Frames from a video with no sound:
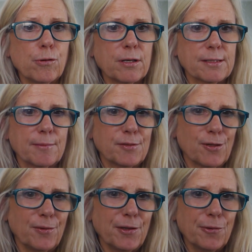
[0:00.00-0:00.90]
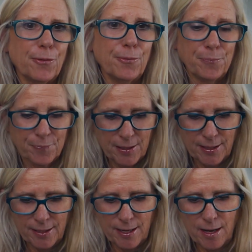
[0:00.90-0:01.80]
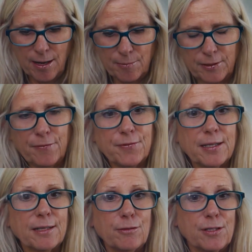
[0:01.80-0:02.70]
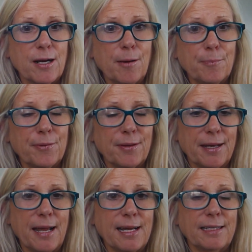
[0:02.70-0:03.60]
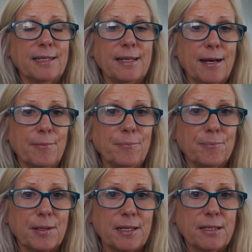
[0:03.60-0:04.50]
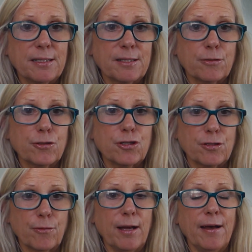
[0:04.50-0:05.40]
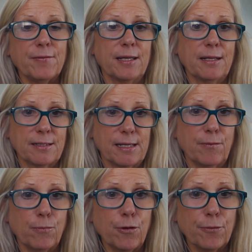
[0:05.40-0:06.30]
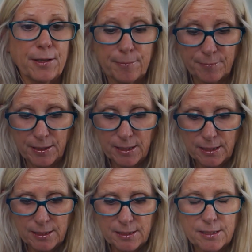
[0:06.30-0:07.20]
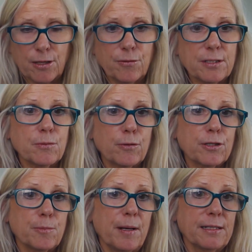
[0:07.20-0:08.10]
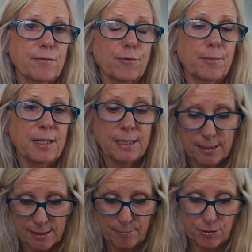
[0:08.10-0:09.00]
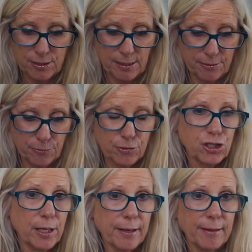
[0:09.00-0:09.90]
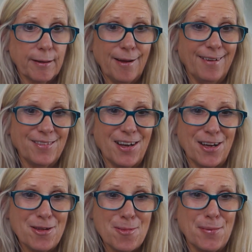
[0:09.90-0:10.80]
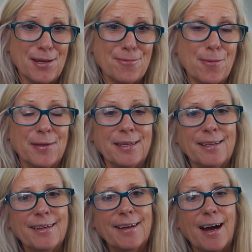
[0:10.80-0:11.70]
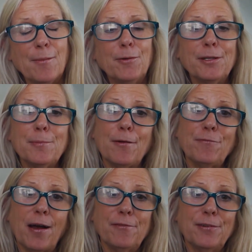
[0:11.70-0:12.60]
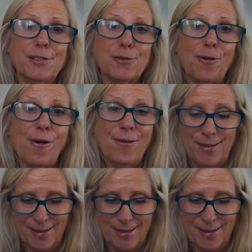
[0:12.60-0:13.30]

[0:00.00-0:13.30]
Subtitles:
because I'm so little lifting those up and hanging them because they're heavy because they have water in them. So this works best for me because I'm just a little chick. I'm not a big woman. I'm only about 5 feet tall,